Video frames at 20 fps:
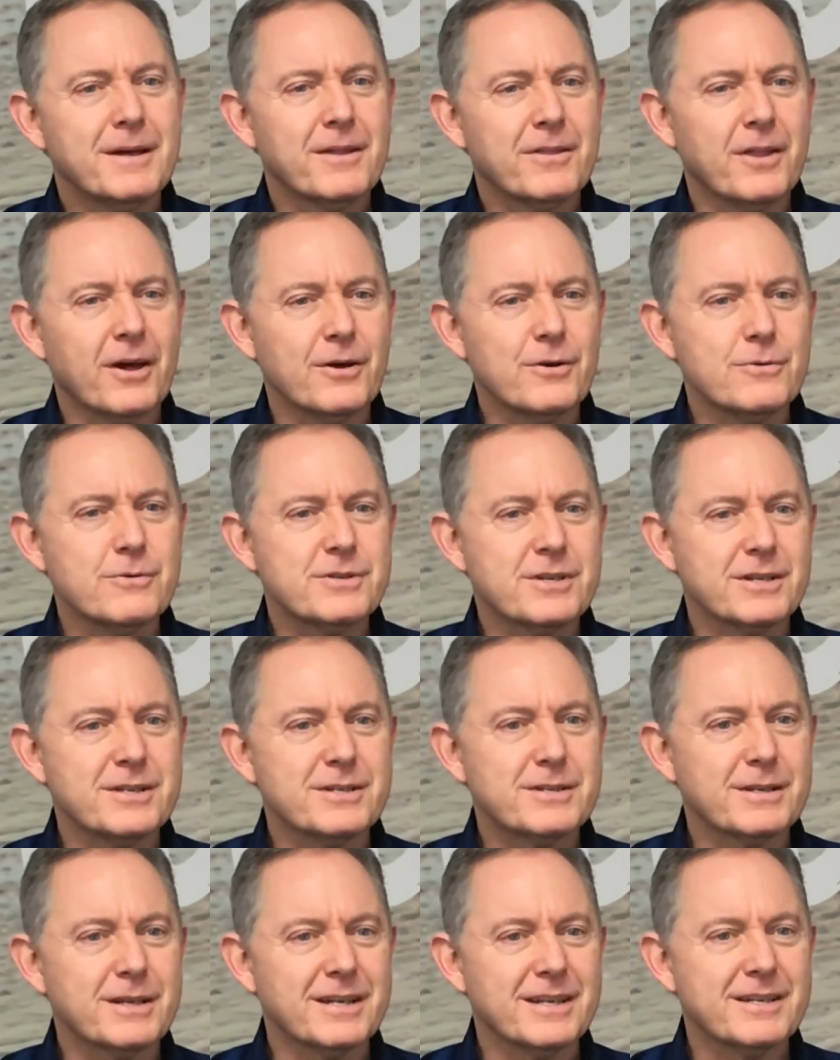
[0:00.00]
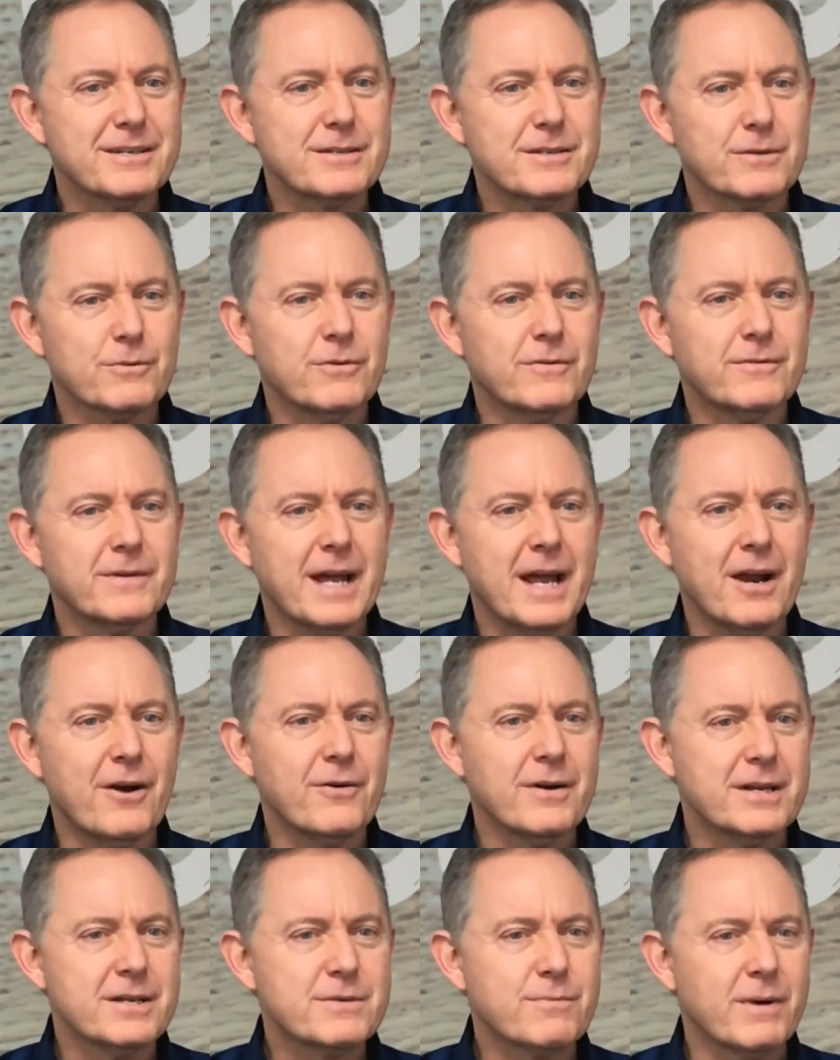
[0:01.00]
those as, as sort of
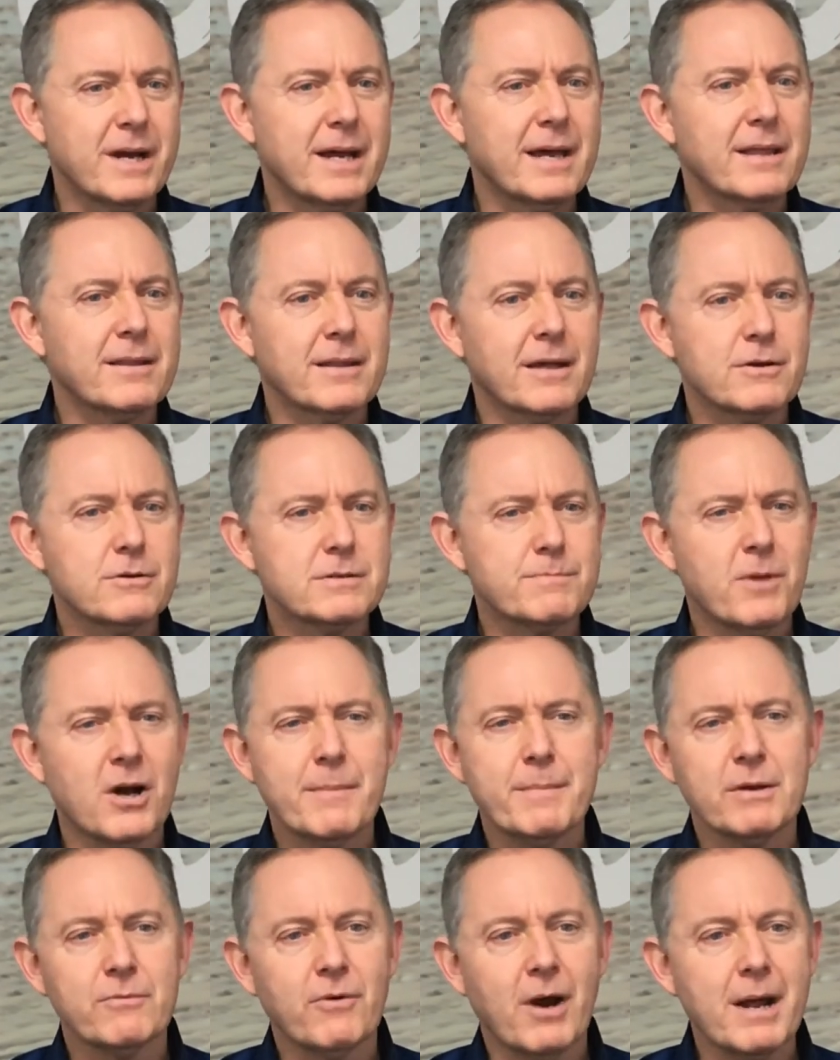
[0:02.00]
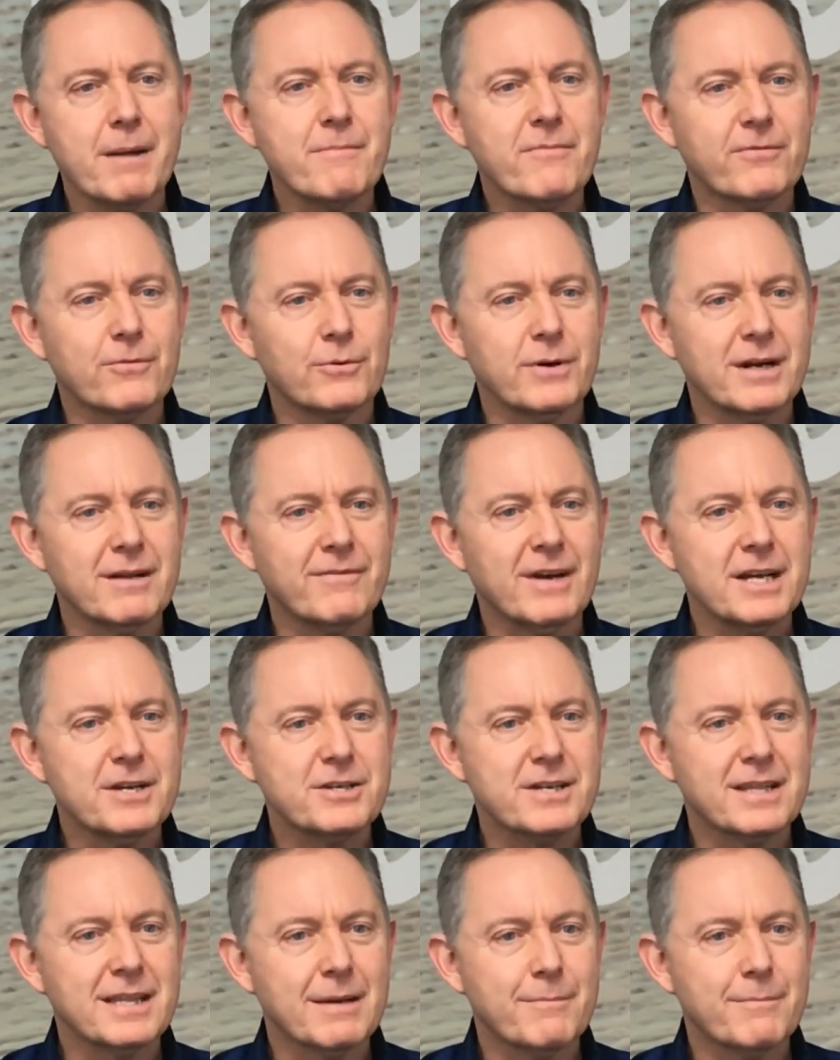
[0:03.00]
areas where those might be ripe for innovation.